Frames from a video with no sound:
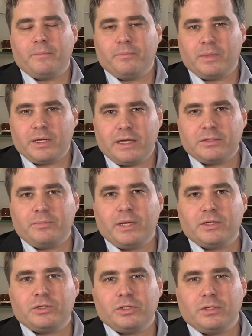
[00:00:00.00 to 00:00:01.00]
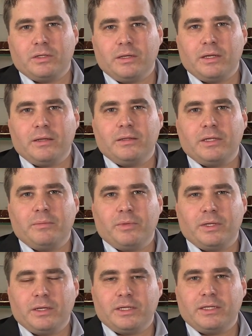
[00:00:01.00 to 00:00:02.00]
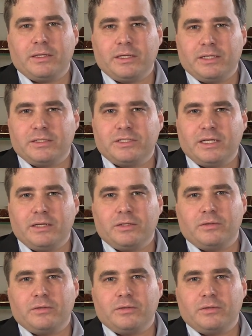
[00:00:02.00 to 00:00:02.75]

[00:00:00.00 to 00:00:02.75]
But as mentioned, typically the consent